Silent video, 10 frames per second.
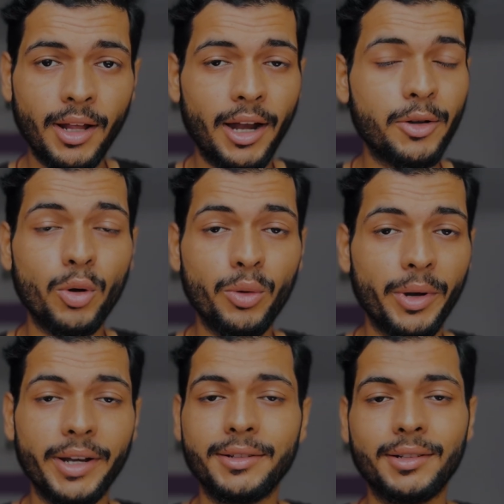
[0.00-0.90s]
And don't
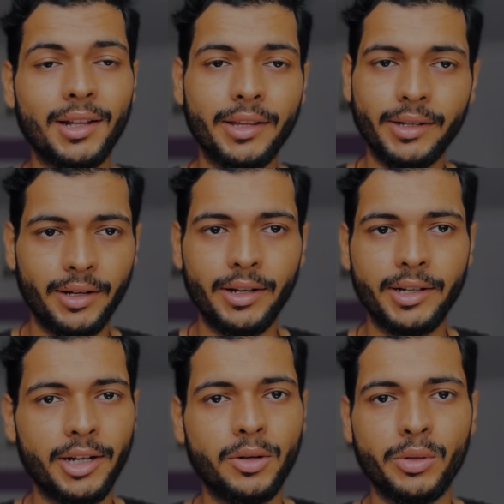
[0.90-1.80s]
worry, it's nothing
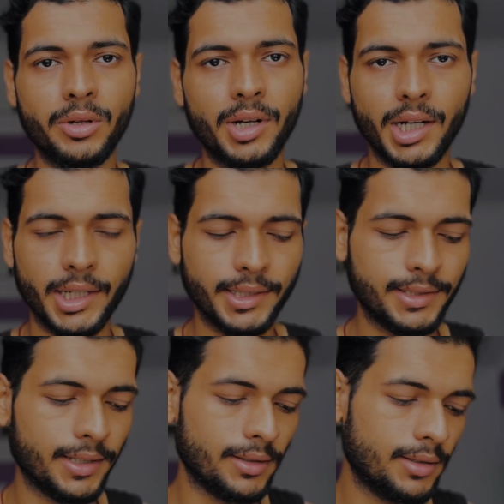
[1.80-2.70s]
related to your learning
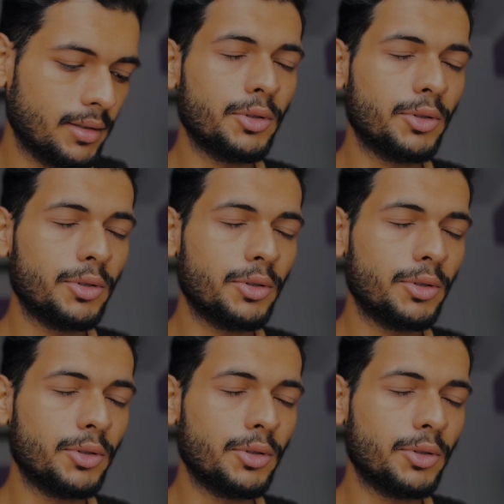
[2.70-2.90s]
skills.